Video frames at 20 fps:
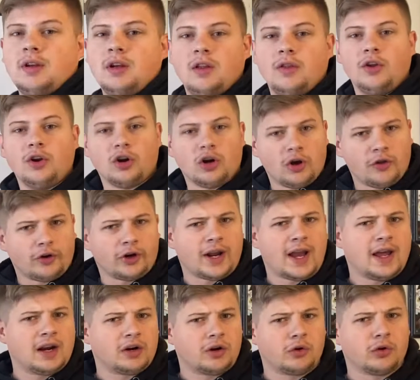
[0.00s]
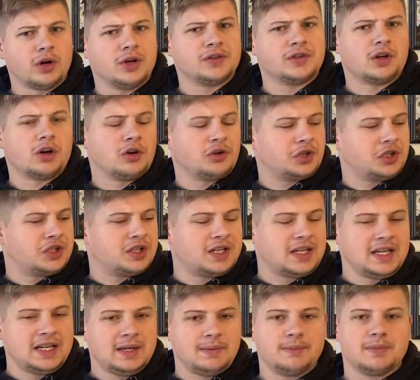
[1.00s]
There are other categories that aren't just
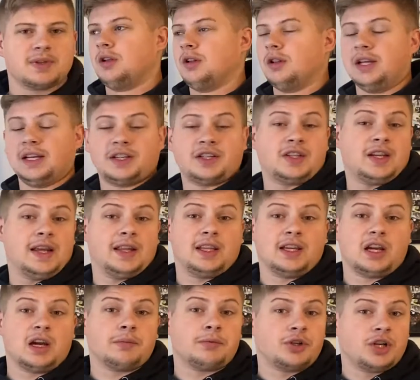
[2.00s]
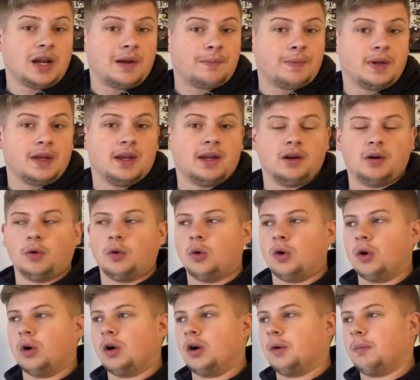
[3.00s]
teams, like Stanley Cup champion
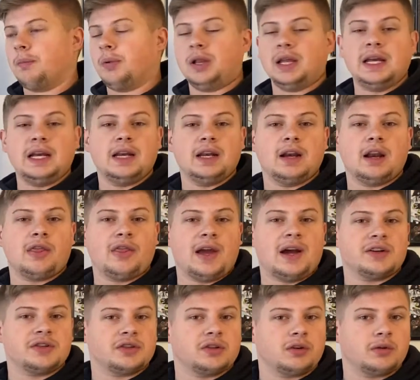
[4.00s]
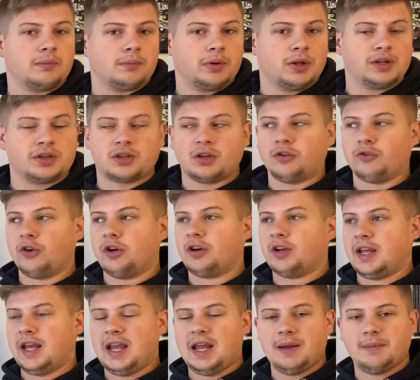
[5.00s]
or played in 1,000+ career
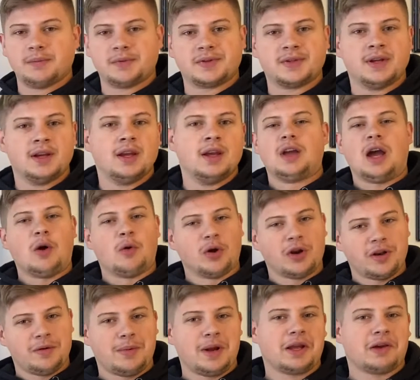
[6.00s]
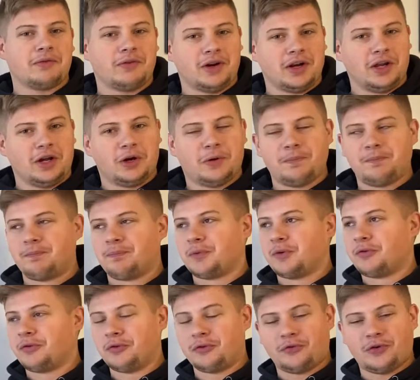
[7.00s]
games. I wanted to make a video
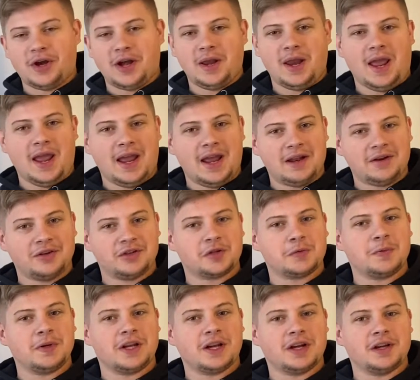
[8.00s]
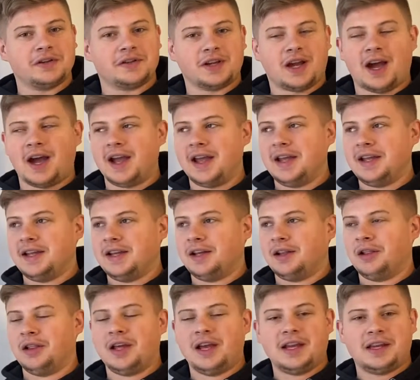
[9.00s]
for fun, and just because I
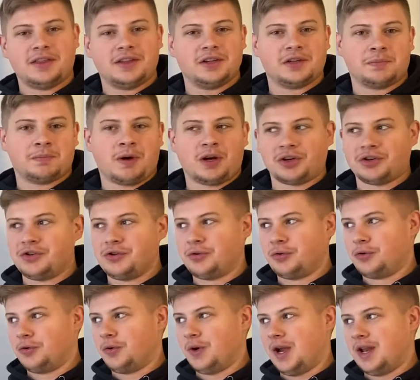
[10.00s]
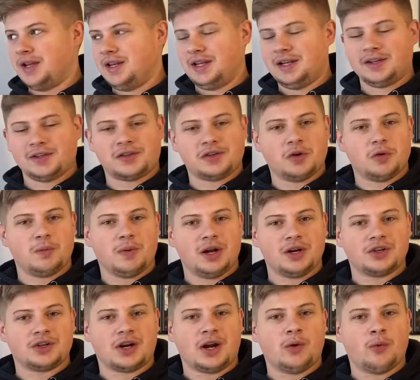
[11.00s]
like this Puckdoku idea so
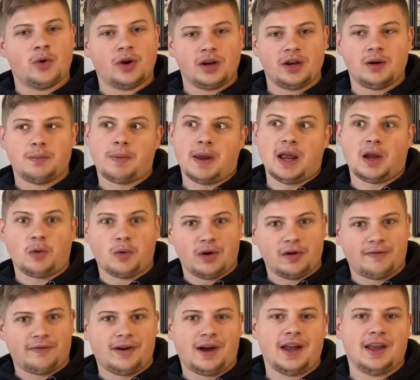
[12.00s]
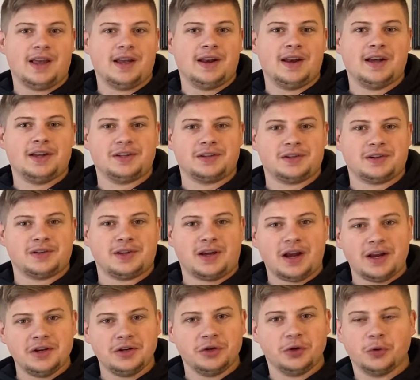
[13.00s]
much, I wanted to penguinify it as I
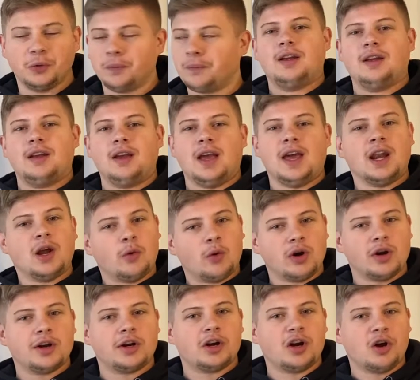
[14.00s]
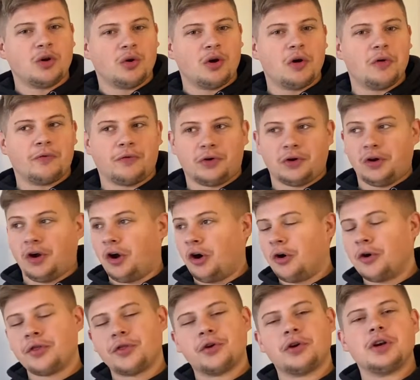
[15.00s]
do. And I wanted to go over all
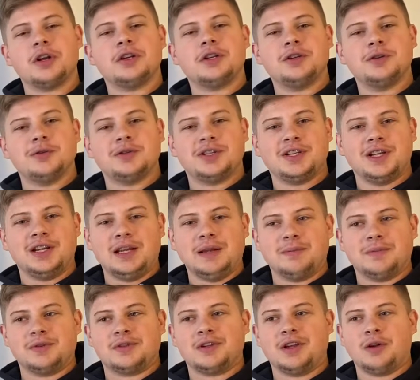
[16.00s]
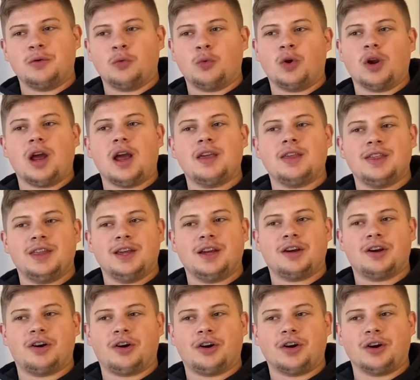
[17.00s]
32 teams and what I think
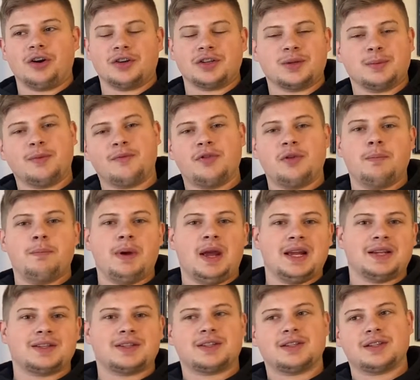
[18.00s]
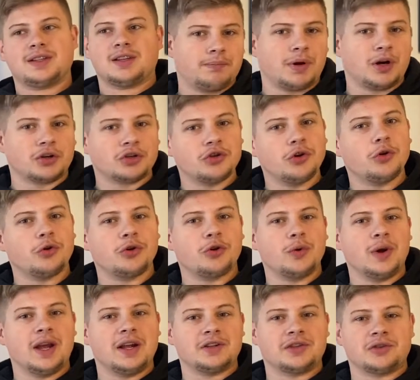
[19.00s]
are some of the best
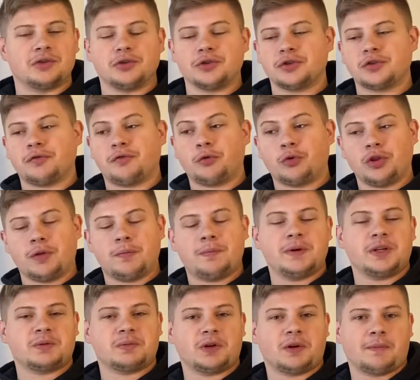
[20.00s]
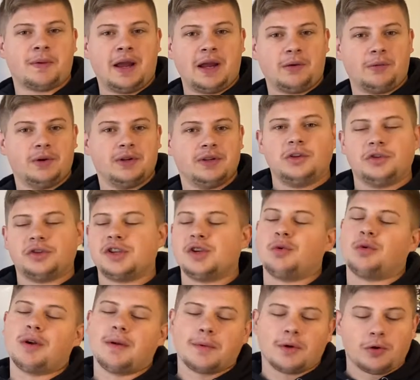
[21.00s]
Puckdoku answers for the Pittsburgh Penguins. You'll see
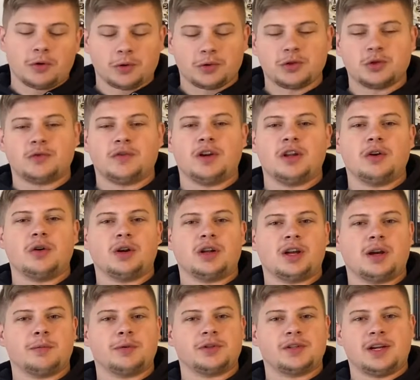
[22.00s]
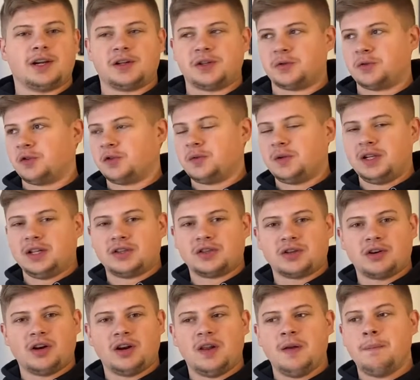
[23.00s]
where I'm going with this video in a couple seconds once we get
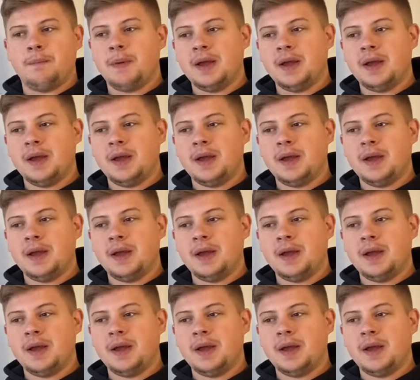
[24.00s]
started.